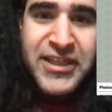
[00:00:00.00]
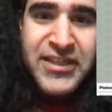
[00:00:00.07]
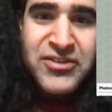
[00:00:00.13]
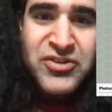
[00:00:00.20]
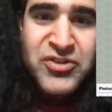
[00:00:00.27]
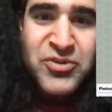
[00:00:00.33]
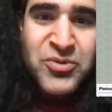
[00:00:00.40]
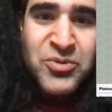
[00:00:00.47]

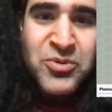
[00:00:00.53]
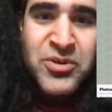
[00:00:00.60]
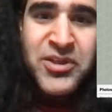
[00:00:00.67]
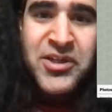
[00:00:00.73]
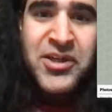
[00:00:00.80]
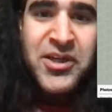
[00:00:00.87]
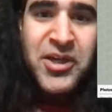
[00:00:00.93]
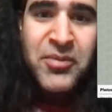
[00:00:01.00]
into
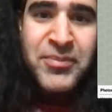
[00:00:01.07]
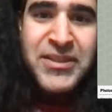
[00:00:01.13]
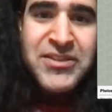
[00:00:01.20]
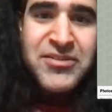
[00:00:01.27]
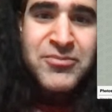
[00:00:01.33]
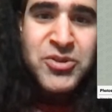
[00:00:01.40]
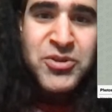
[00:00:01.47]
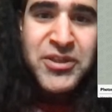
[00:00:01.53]
a
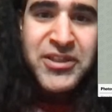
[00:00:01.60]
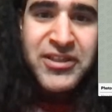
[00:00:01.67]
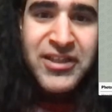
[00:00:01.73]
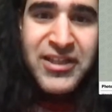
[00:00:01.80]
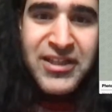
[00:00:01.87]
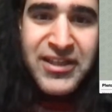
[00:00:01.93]
medium tree.